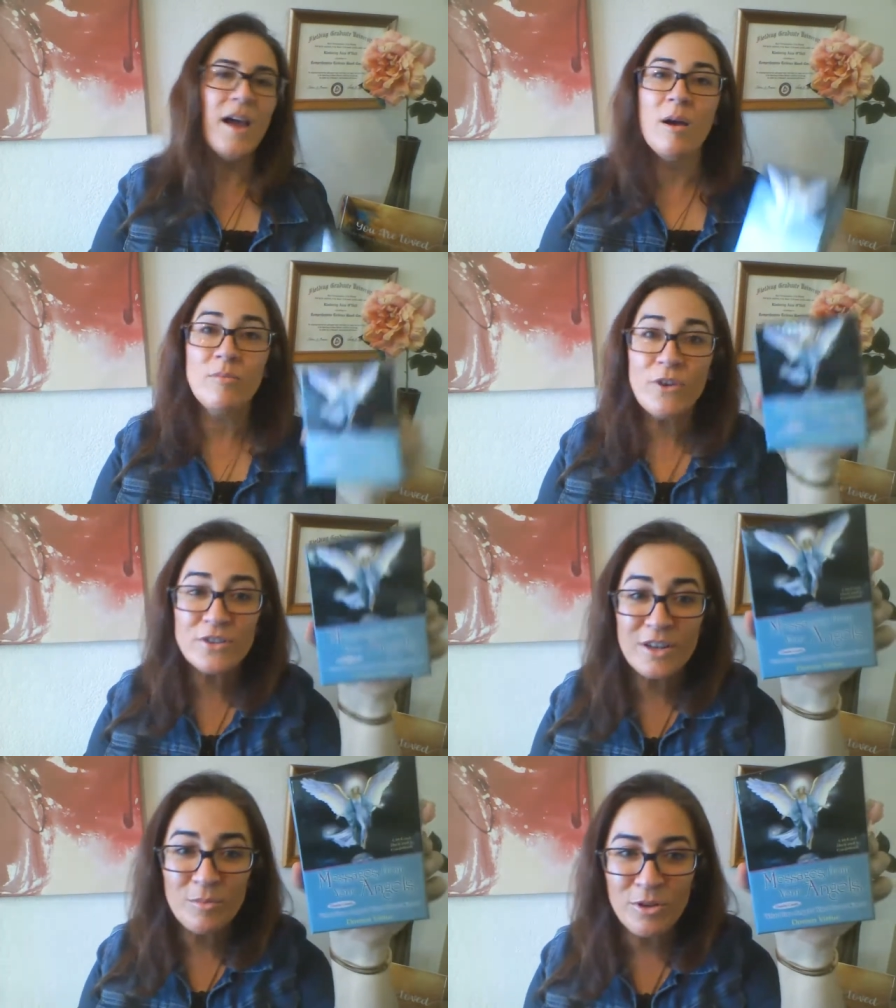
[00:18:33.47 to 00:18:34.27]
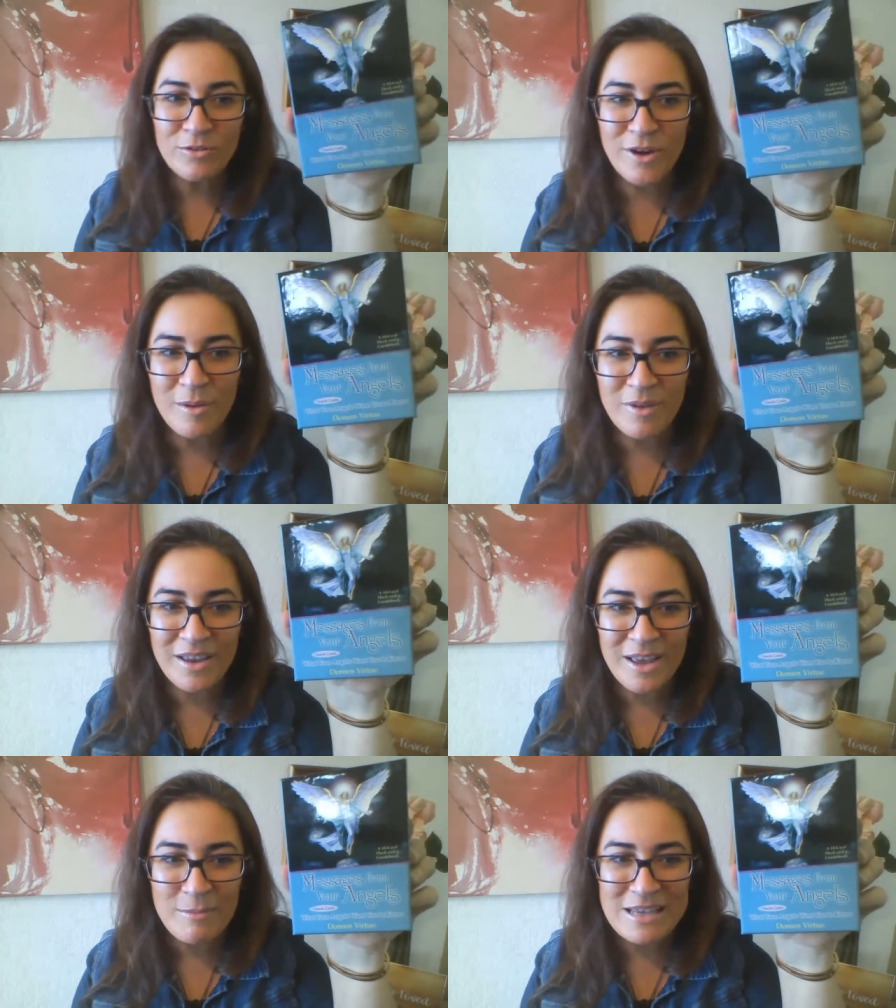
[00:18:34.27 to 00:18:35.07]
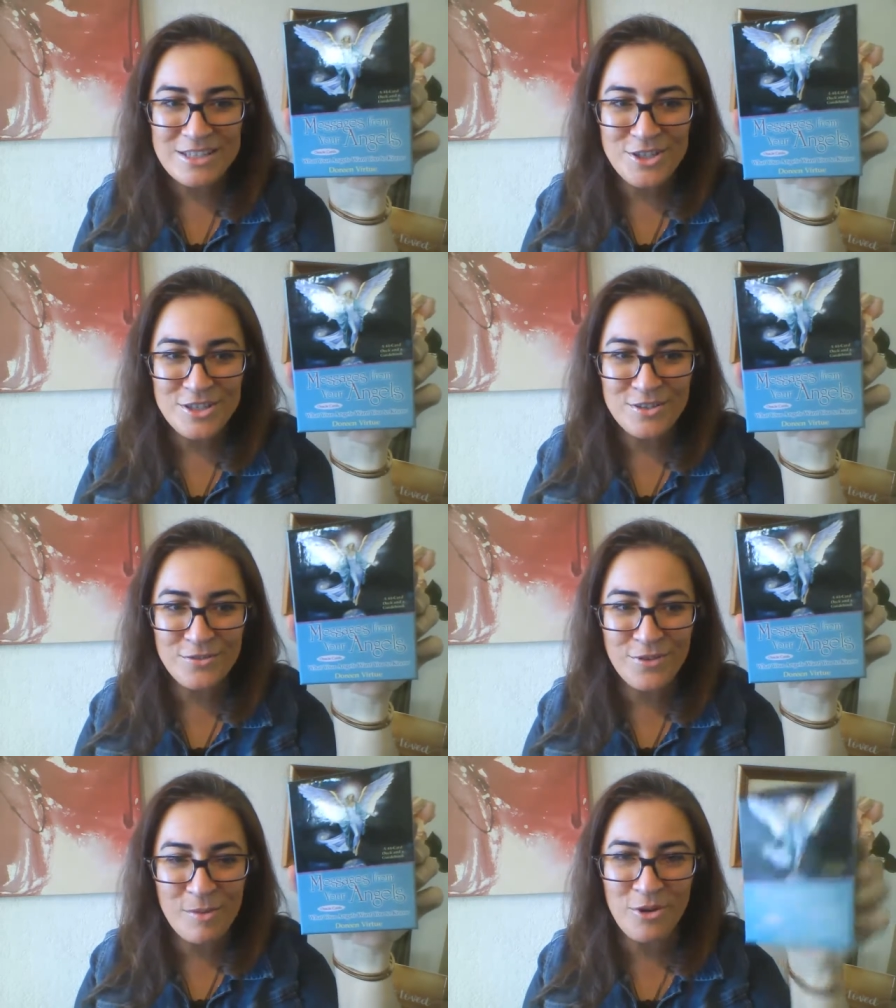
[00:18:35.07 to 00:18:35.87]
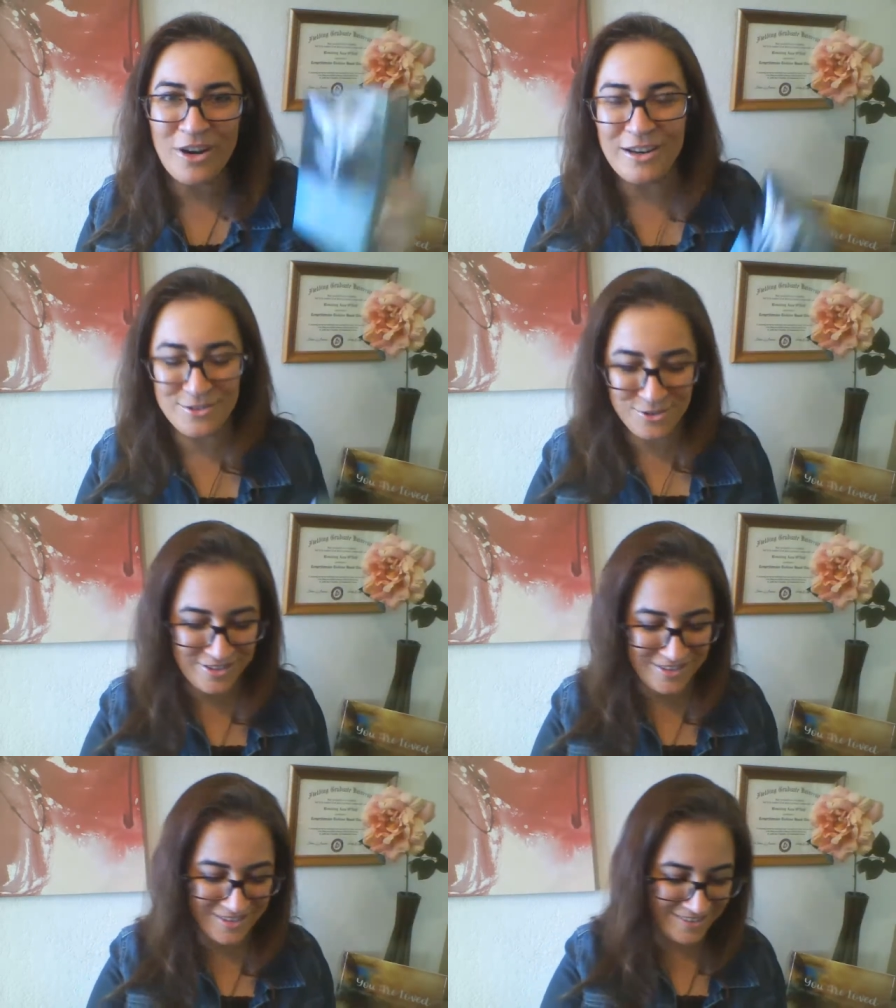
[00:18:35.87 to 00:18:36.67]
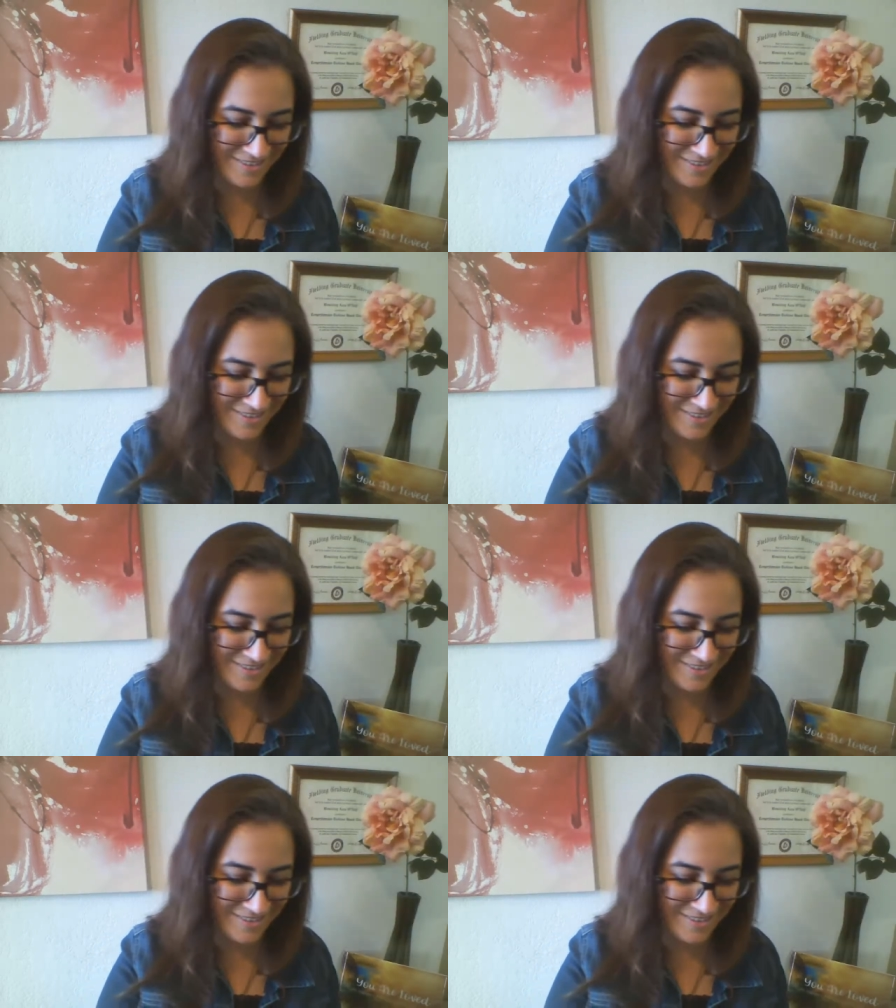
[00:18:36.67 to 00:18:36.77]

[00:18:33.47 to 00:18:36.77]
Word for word: I'm first going to pull from Messages from Your Angels.